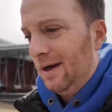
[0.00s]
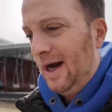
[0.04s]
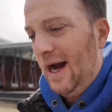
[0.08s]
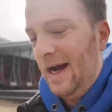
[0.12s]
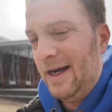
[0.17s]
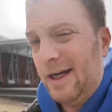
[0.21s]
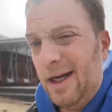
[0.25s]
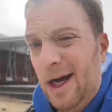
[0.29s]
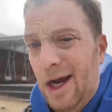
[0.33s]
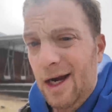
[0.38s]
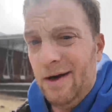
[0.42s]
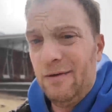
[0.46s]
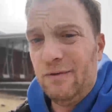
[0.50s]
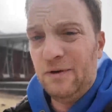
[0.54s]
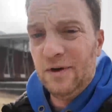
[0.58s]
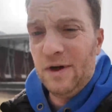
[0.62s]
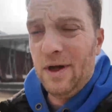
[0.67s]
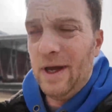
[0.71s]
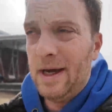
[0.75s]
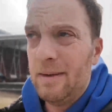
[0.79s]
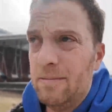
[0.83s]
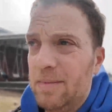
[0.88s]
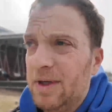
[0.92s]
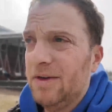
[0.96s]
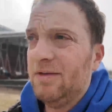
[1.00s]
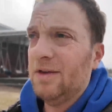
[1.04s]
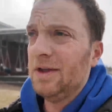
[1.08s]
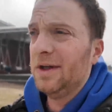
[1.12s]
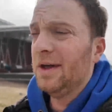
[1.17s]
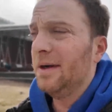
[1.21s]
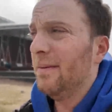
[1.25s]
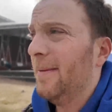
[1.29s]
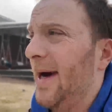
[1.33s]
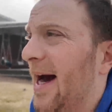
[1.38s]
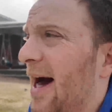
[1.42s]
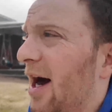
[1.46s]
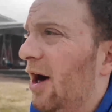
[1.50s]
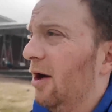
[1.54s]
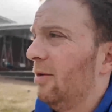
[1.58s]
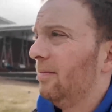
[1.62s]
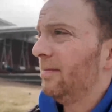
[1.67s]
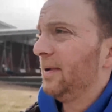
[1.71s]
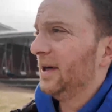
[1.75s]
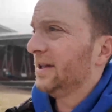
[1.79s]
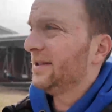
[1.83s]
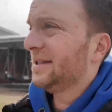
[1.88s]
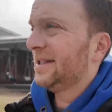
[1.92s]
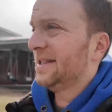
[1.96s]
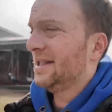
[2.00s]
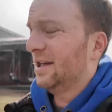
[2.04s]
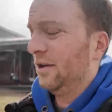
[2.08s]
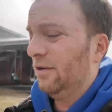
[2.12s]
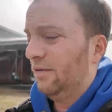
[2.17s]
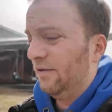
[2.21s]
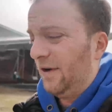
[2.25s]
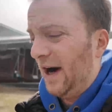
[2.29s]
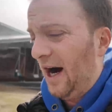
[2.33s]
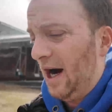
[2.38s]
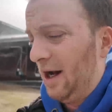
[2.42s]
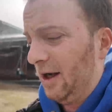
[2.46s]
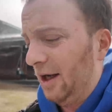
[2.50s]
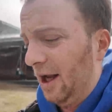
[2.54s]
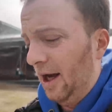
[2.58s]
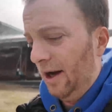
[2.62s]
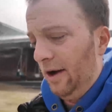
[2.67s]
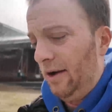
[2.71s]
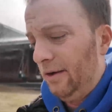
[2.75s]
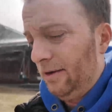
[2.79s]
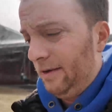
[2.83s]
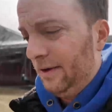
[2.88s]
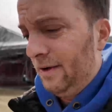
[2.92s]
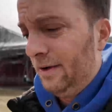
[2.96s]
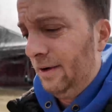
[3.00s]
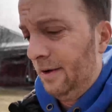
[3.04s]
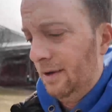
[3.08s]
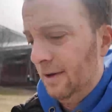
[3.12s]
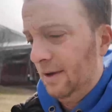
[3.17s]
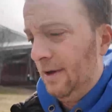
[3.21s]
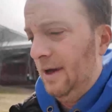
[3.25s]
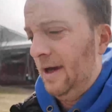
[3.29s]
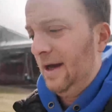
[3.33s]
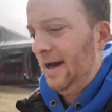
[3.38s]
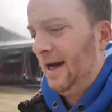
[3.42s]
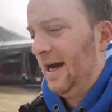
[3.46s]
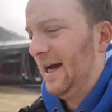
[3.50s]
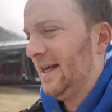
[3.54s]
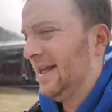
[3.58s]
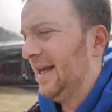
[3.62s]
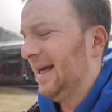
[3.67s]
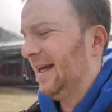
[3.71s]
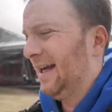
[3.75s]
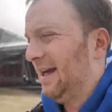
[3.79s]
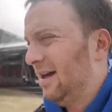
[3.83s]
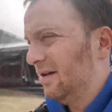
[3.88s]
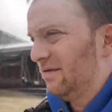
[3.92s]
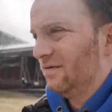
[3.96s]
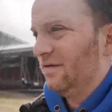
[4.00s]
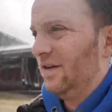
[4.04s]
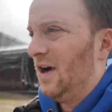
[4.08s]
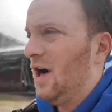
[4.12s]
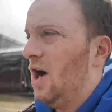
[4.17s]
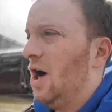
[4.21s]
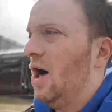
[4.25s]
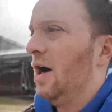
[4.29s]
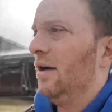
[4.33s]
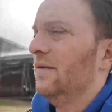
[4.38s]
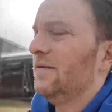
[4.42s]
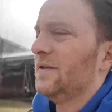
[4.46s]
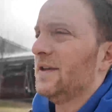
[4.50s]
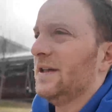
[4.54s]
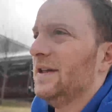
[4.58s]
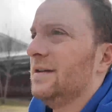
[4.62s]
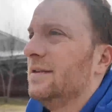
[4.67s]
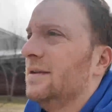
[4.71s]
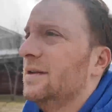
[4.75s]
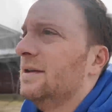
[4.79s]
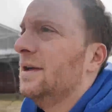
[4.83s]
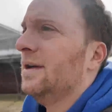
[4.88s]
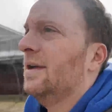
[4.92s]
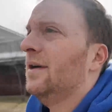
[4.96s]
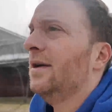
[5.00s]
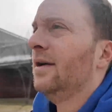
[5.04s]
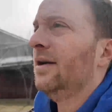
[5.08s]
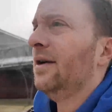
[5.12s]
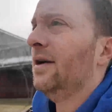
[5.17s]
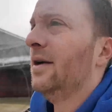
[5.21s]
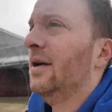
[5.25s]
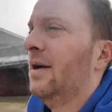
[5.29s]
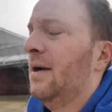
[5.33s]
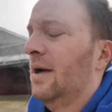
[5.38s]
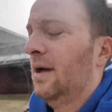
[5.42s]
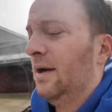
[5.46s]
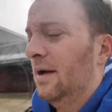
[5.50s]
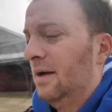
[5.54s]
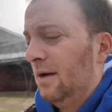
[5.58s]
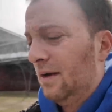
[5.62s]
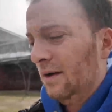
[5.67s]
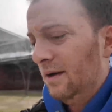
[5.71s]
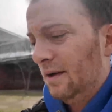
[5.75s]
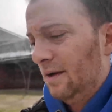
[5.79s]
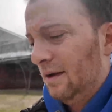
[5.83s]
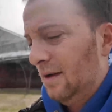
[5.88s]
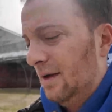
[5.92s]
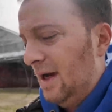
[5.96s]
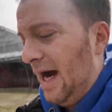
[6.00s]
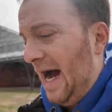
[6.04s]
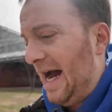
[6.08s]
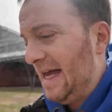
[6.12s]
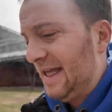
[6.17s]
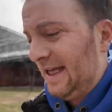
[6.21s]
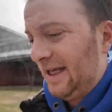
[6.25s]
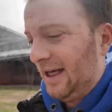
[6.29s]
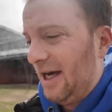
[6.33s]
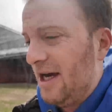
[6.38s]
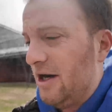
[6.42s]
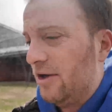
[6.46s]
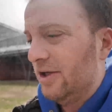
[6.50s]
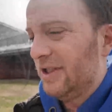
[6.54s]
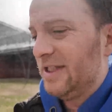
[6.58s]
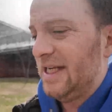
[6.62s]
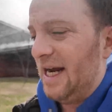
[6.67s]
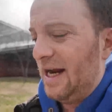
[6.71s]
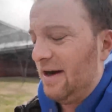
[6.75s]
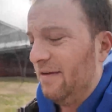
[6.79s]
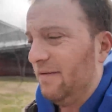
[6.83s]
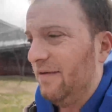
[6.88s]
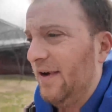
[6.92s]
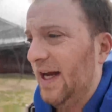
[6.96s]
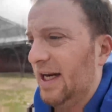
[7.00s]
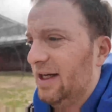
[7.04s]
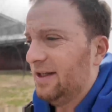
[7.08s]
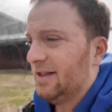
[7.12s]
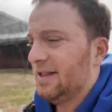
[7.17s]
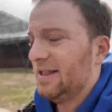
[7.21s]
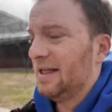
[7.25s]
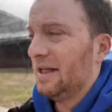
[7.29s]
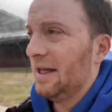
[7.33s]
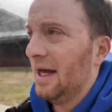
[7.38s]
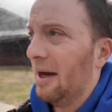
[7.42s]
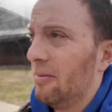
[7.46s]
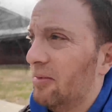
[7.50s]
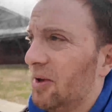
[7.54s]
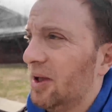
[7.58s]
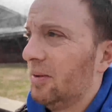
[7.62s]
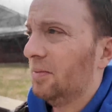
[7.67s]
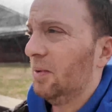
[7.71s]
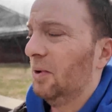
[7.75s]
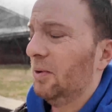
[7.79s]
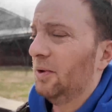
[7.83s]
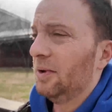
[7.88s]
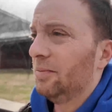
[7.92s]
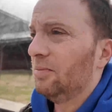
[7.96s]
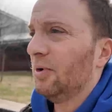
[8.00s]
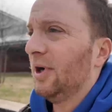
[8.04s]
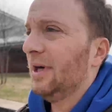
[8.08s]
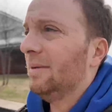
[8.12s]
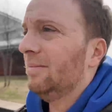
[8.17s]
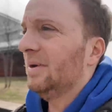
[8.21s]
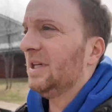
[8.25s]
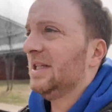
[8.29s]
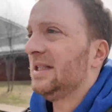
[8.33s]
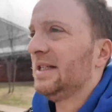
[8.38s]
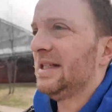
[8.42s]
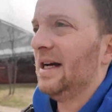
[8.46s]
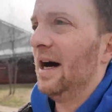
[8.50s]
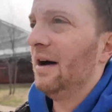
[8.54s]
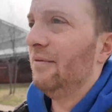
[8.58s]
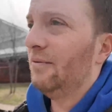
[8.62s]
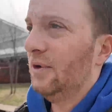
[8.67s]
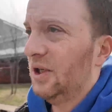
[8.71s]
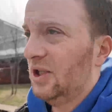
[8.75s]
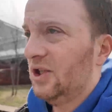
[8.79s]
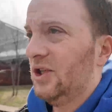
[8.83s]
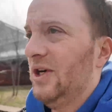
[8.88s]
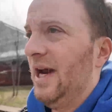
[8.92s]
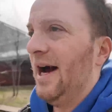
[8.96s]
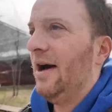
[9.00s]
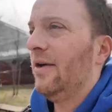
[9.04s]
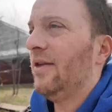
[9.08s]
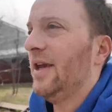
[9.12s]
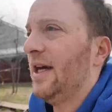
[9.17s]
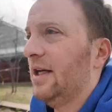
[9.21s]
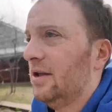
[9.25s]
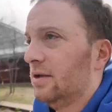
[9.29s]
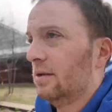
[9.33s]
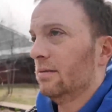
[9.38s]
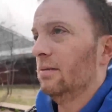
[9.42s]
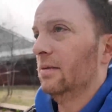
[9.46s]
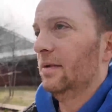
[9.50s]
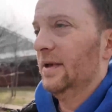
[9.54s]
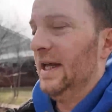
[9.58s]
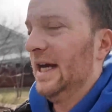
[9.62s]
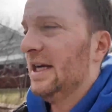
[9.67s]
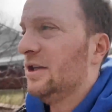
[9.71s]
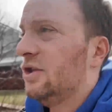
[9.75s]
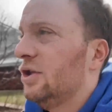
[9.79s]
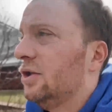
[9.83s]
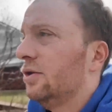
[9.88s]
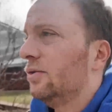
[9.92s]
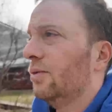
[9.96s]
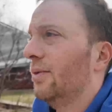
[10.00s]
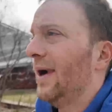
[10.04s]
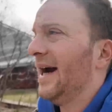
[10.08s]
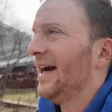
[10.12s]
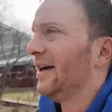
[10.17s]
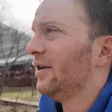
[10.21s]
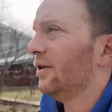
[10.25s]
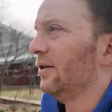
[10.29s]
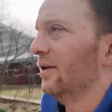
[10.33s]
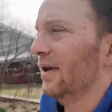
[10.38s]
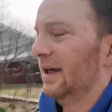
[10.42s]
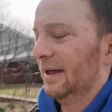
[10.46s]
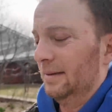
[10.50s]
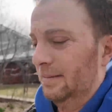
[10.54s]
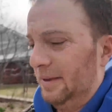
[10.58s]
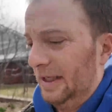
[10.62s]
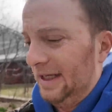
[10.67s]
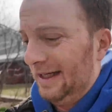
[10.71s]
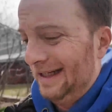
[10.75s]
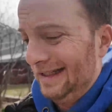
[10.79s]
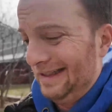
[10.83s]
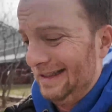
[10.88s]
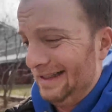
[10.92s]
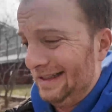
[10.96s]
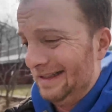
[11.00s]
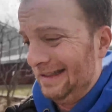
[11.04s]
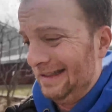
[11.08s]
I kind of feel ambivalent about, but still follow and then get involved. And I think I always had a fantasy that people would bring me stuff, which now they do regularly, but